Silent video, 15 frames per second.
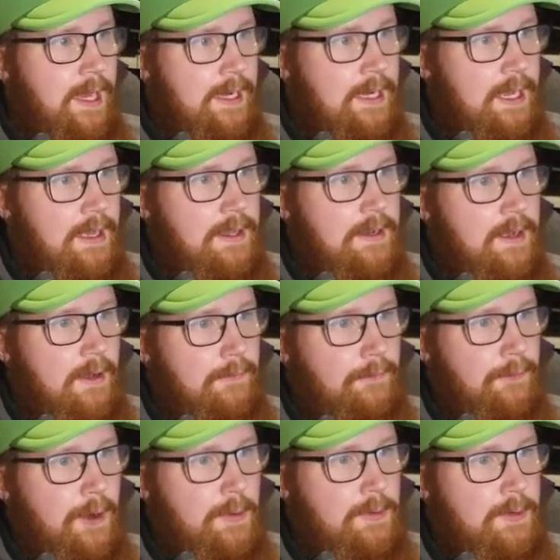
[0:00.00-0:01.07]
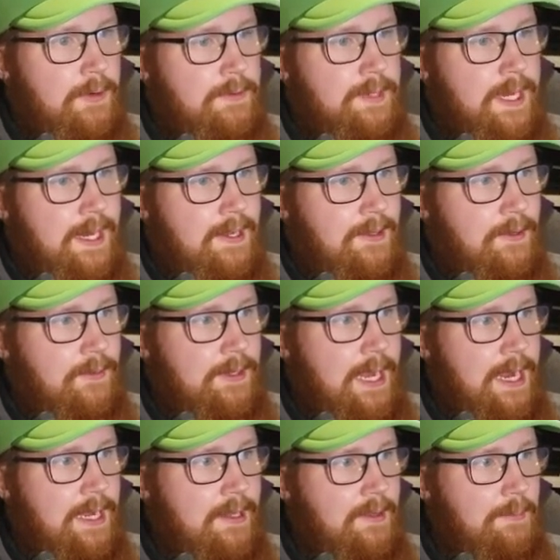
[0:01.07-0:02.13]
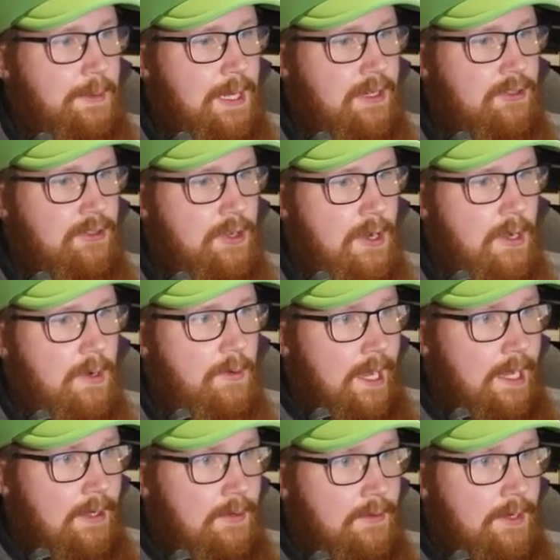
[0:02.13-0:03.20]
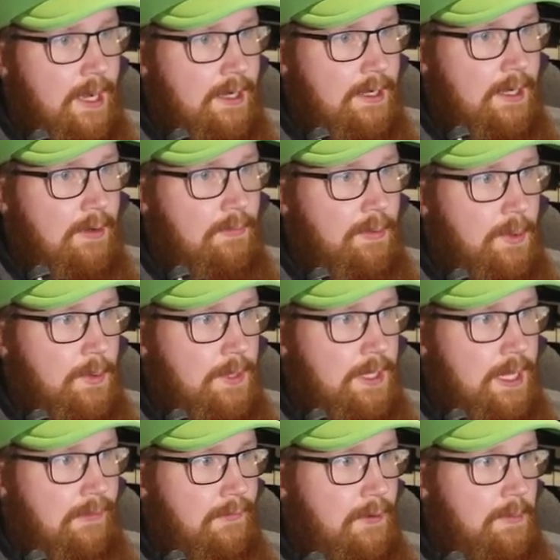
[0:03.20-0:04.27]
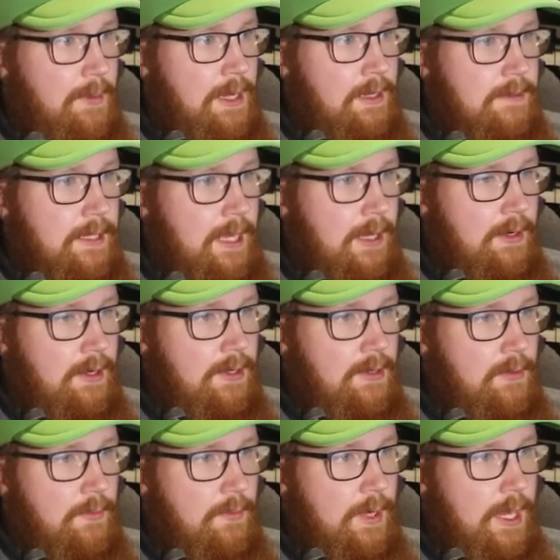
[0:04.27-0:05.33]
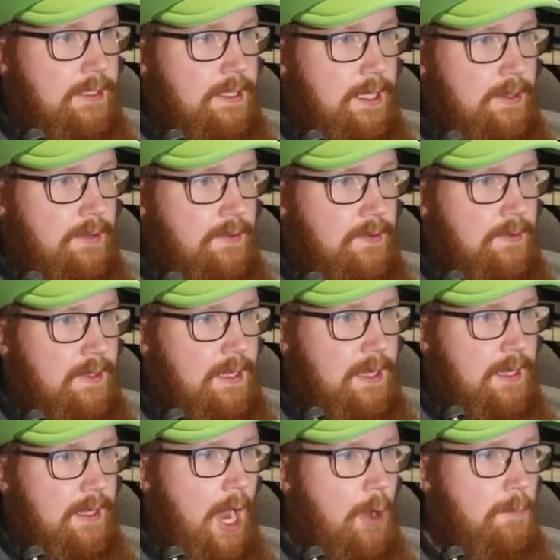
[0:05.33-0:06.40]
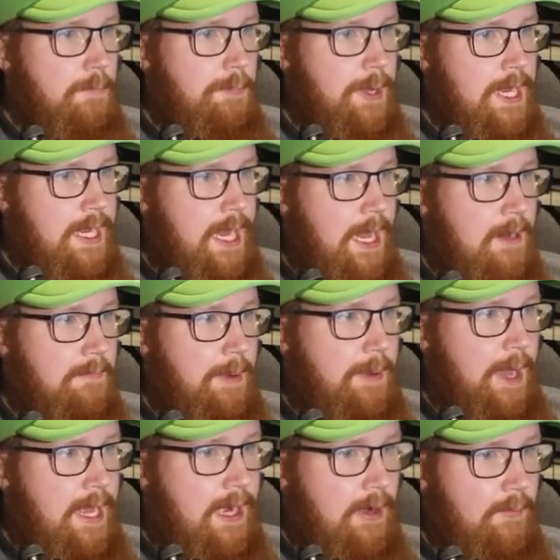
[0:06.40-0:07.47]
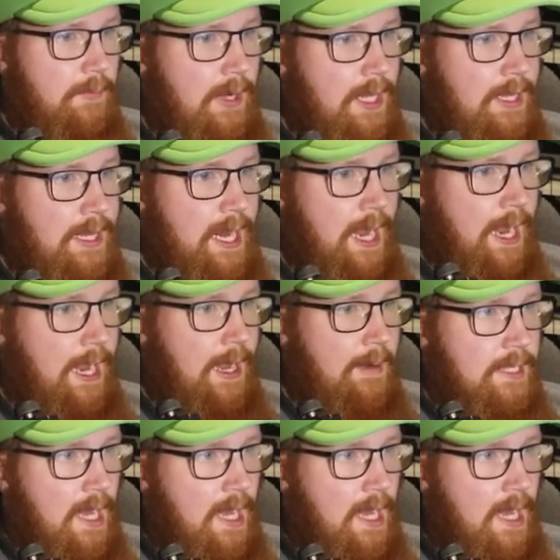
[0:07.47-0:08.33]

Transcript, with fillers: I got a front row ticket to Dad's big show, and you're not gonna ruin that for me. Now that you uh, get to see how big and bad I really am.